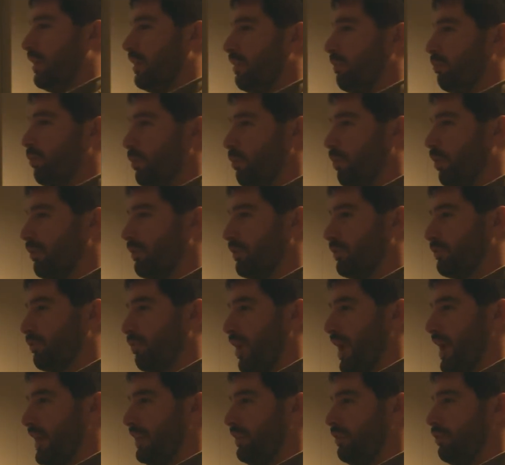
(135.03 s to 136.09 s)
We want this
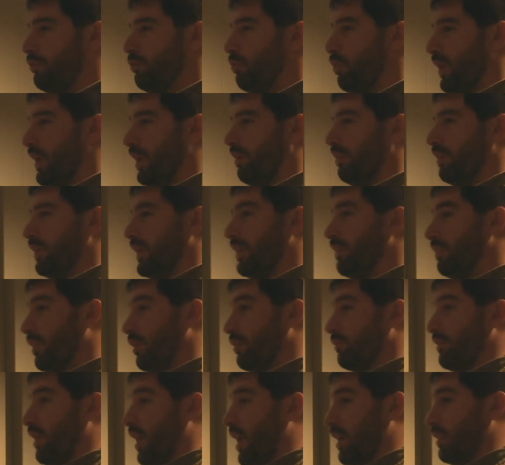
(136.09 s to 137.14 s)
variety to do well in
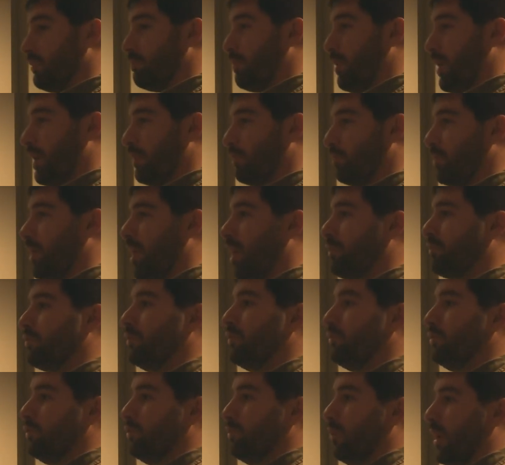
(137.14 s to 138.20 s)
those hot spots, but
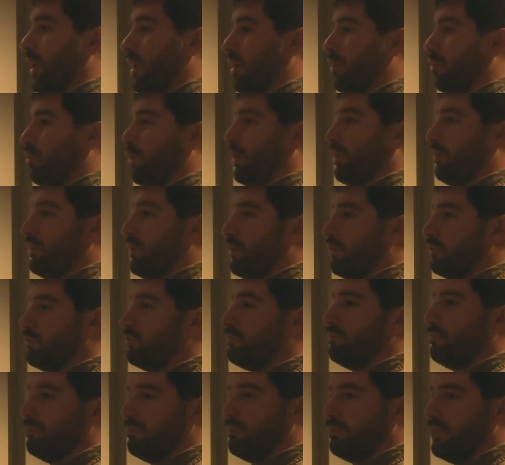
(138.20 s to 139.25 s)
also do well where
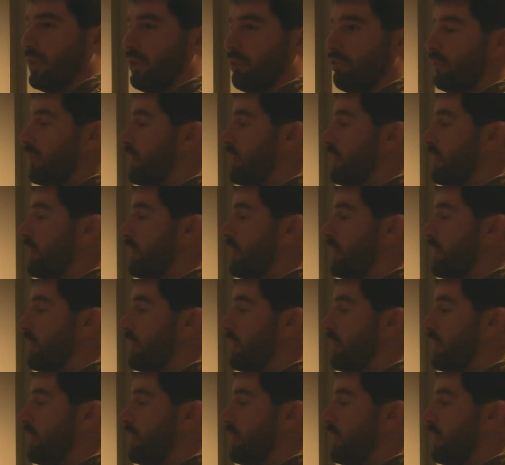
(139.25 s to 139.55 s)
there's little